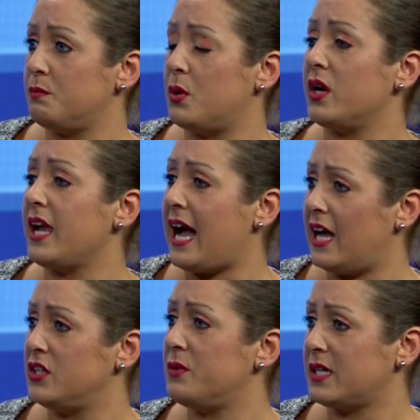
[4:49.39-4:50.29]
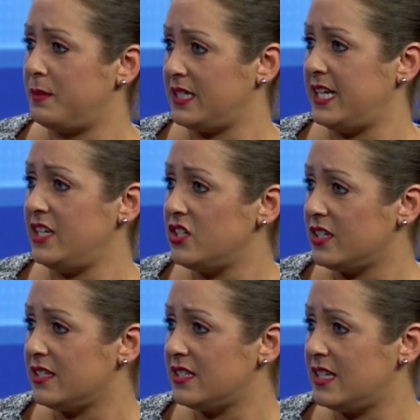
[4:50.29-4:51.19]
putting on new
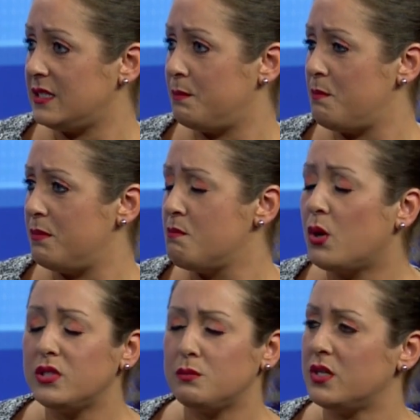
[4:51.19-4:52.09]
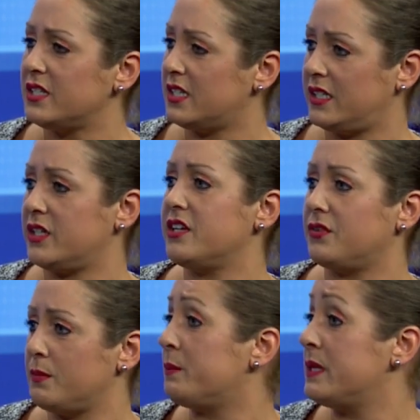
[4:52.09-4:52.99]
expectations it's most important to get the clarity
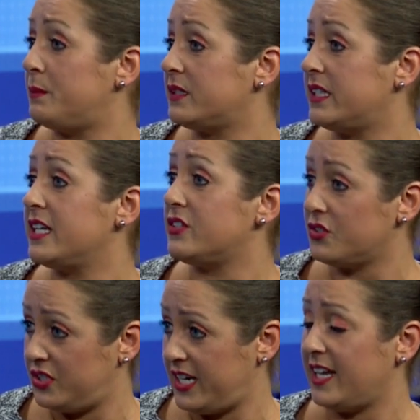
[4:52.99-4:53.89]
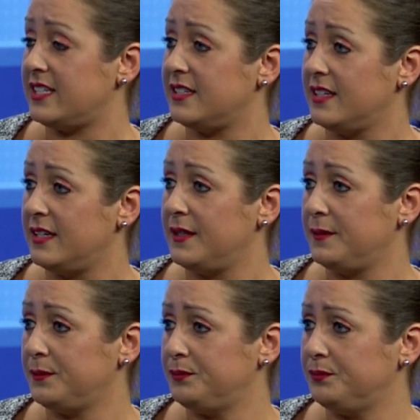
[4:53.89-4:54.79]
from your people that they understand
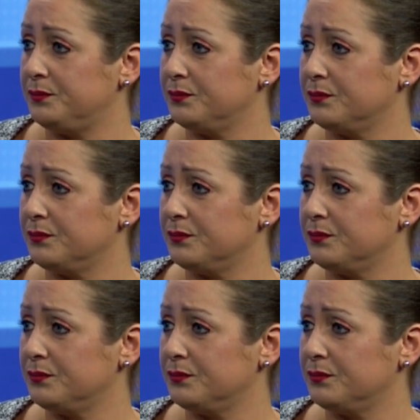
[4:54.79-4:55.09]
so let's